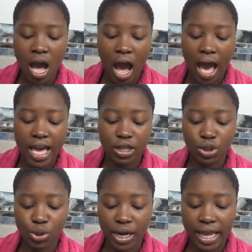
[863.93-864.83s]
I
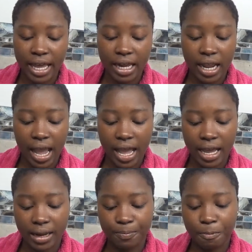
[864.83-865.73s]
enjoy it,
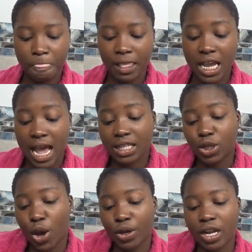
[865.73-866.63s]
and it has
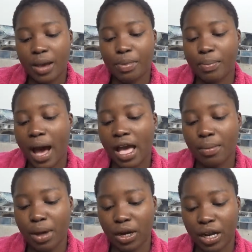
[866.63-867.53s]
coconut,
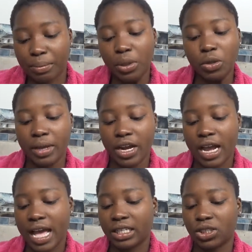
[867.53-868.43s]
papaya butter, and plumera
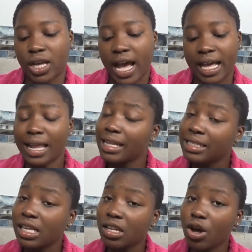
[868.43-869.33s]
extract, and it's
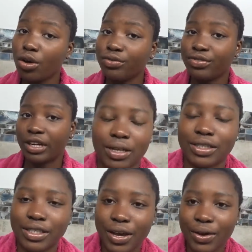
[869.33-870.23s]
silicone free.
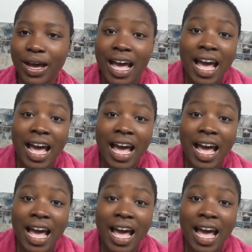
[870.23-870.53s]
So